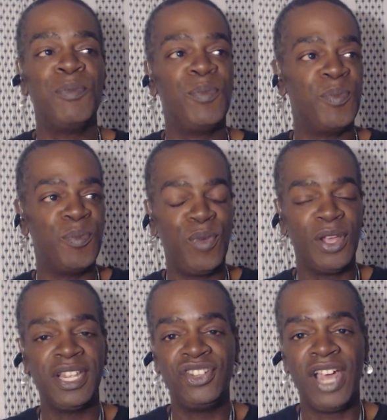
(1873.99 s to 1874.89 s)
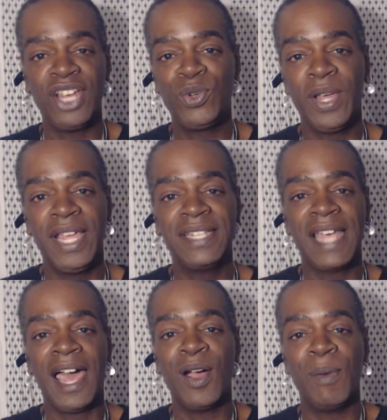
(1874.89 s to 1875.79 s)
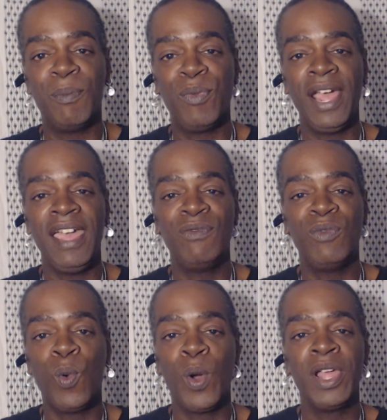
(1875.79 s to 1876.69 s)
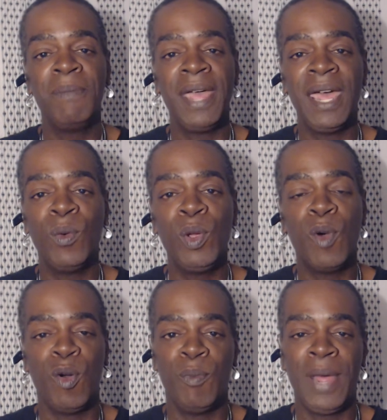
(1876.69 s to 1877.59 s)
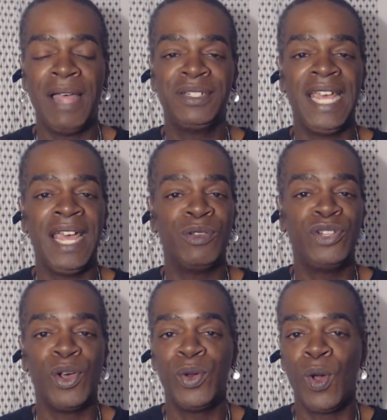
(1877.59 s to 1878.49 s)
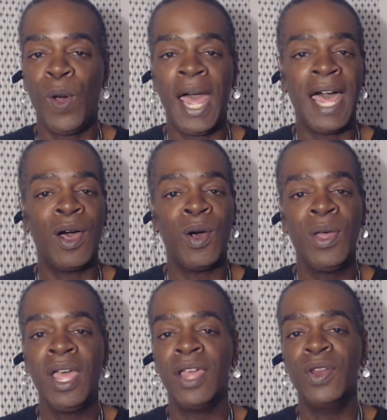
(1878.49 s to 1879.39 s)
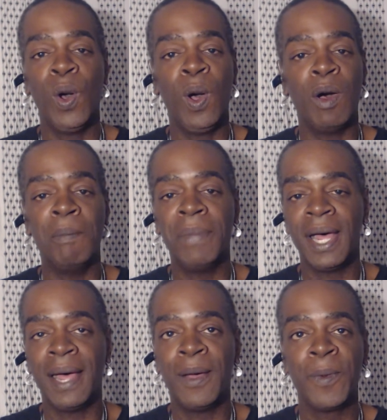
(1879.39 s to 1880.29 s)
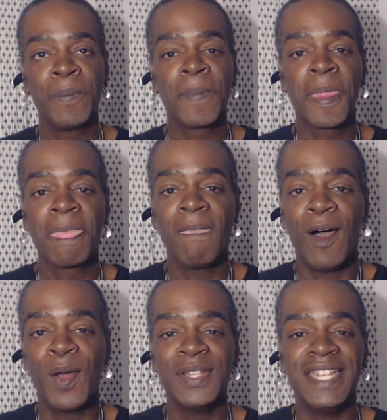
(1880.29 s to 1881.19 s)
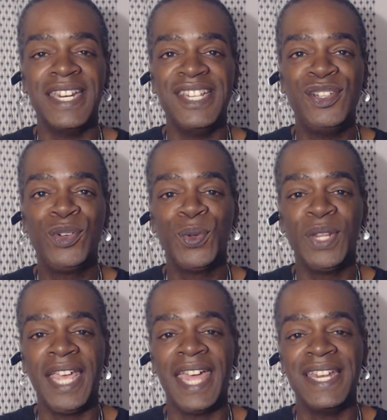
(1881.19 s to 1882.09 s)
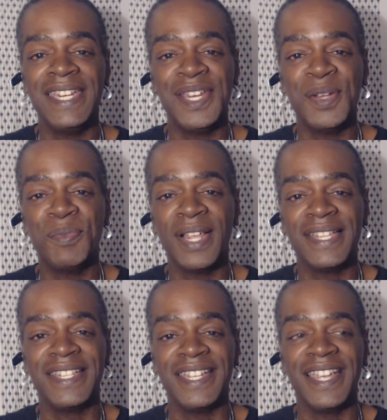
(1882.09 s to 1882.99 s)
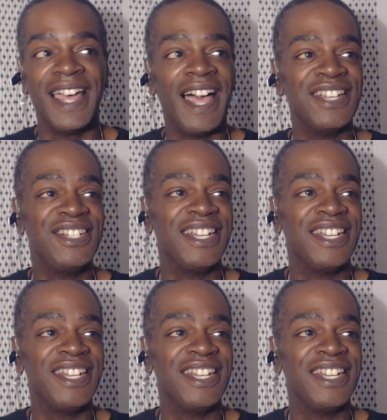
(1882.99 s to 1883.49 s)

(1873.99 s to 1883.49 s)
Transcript: Brother Joshua is our brave warrior man. We won't bow down, don't know how, no home bow. All is in truly and indeed a blessing. Ashe.